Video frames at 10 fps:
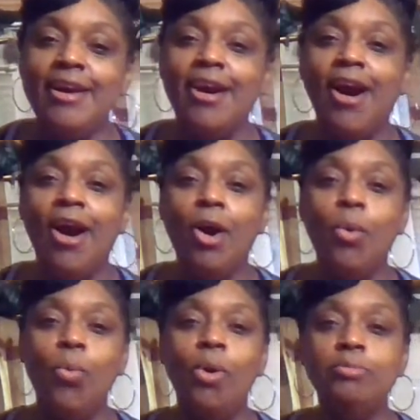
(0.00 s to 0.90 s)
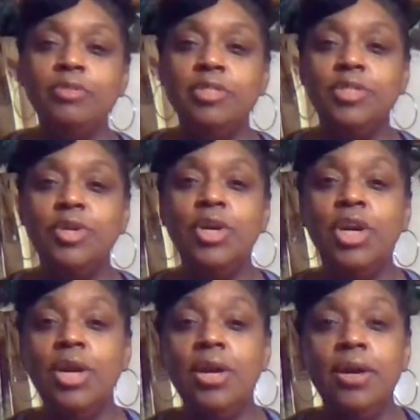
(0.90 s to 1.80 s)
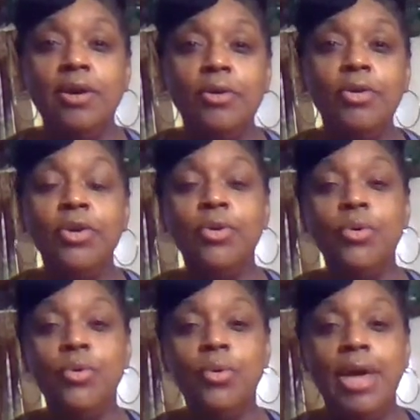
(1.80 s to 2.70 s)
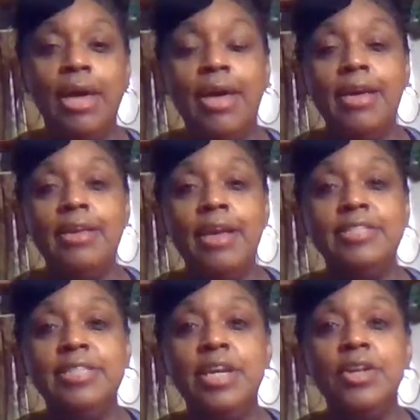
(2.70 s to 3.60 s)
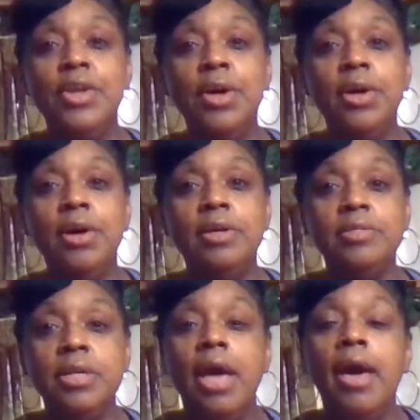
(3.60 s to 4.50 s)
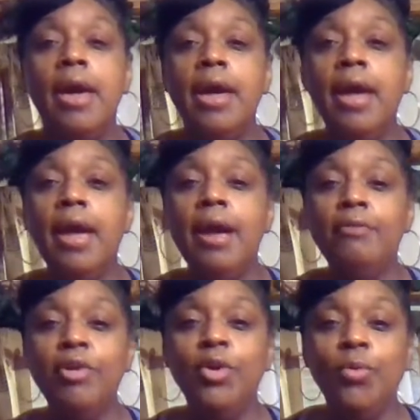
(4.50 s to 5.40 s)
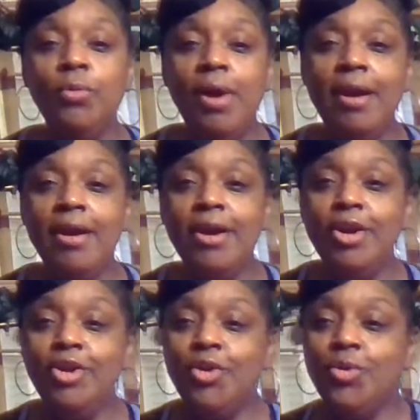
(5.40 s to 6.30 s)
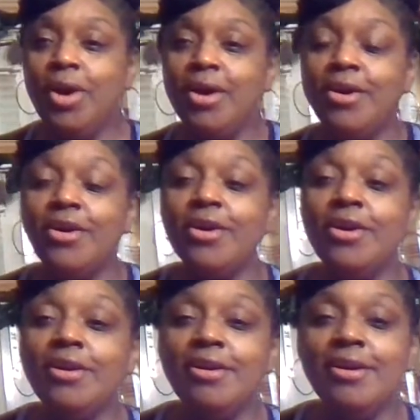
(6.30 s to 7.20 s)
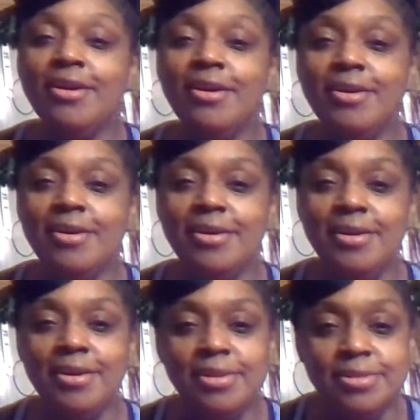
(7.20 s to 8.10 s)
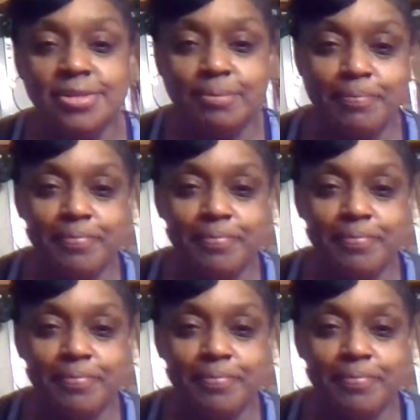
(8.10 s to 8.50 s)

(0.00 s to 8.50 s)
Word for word: God wants to heal you. Yes, He does. Everywhere you hurt,